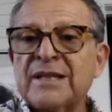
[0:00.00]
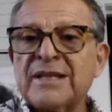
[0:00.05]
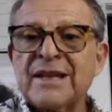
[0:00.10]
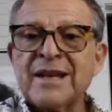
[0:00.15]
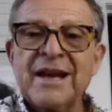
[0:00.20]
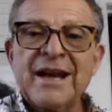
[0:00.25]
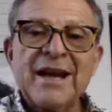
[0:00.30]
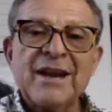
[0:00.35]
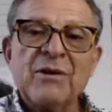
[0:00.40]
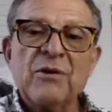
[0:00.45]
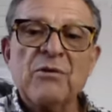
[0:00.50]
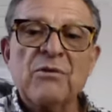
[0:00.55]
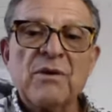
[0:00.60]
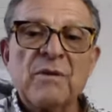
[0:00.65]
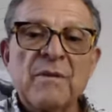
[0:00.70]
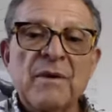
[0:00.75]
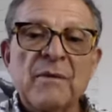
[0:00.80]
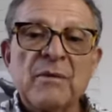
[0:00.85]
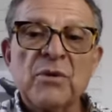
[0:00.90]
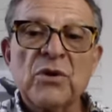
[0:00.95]
I don't
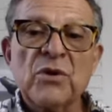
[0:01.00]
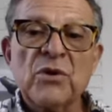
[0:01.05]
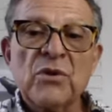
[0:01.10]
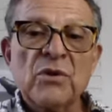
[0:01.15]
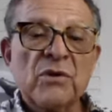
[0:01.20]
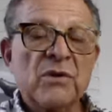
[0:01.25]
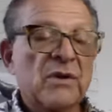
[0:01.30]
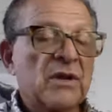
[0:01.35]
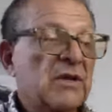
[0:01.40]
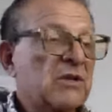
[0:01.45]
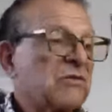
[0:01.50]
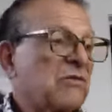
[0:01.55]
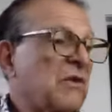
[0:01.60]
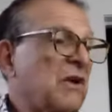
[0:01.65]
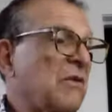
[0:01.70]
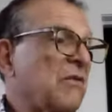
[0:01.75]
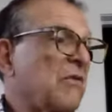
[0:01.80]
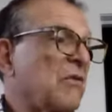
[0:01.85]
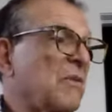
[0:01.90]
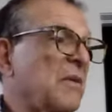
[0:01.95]
remember your
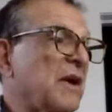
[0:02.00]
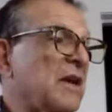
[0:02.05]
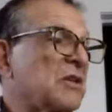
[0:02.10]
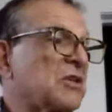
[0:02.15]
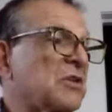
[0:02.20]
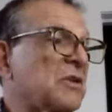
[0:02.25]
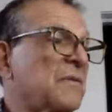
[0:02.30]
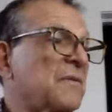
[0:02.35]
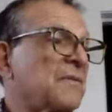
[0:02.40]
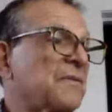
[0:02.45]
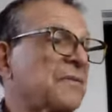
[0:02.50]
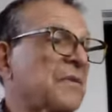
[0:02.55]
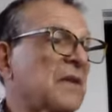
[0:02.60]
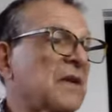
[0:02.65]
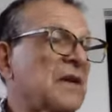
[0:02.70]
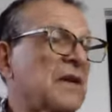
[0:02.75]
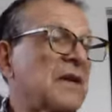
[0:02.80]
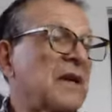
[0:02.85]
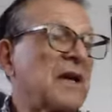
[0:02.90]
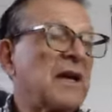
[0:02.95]
information.
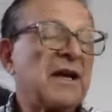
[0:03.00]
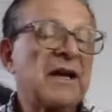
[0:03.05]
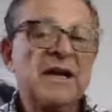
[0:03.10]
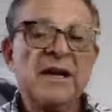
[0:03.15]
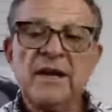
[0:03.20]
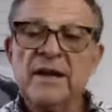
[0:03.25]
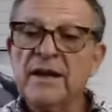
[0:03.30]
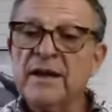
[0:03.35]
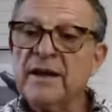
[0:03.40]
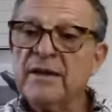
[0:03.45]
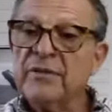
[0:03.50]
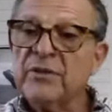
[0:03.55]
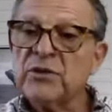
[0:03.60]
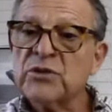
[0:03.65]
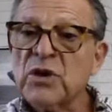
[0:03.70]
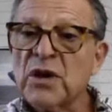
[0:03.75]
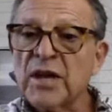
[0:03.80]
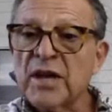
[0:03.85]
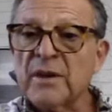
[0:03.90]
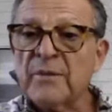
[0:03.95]
If you're
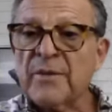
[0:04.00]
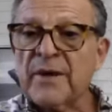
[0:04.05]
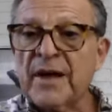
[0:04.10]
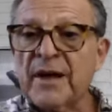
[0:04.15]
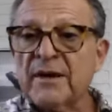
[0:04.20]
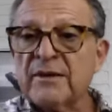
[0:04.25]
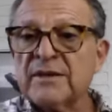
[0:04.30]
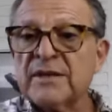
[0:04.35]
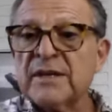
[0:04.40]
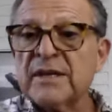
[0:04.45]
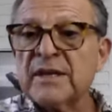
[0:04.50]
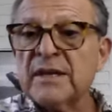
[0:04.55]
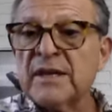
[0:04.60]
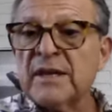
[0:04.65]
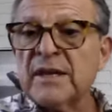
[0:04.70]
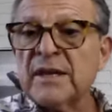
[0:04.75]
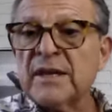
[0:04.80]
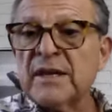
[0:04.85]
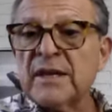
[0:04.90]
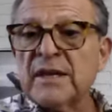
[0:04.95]
talking about
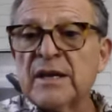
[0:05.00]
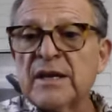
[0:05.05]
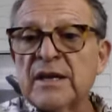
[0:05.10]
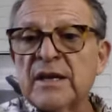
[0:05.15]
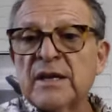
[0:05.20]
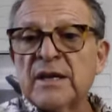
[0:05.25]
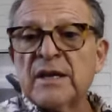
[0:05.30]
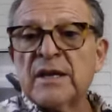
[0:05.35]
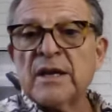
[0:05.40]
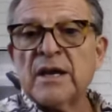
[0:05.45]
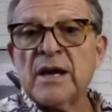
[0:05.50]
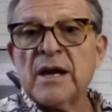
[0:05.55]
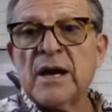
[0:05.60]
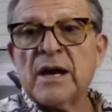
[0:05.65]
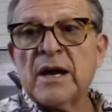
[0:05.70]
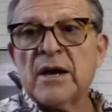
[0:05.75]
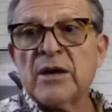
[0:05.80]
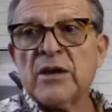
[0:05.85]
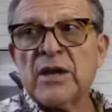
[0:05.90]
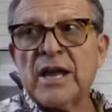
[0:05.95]

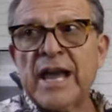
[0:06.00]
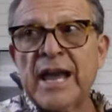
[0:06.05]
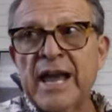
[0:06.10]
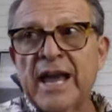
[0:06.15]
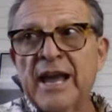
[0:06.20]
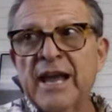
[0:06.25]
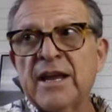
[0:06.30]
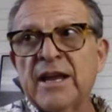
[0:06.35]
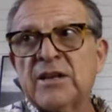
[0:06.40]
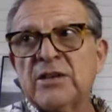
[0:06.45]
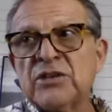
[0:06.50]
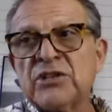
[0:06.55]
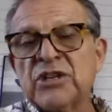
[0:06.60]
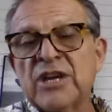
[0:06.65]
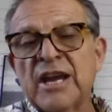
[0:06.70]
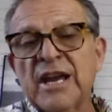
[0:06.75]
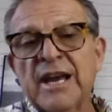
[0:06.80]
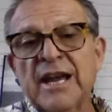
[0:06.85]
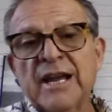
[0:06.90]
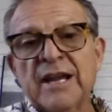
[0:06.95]
age
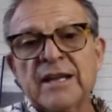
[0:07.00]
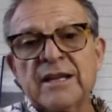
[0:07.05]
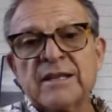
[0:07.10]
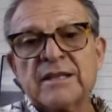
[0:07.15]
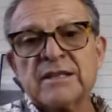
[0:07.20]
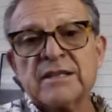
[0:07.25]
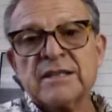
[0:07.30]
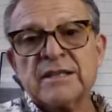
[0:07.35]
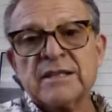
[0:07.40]
and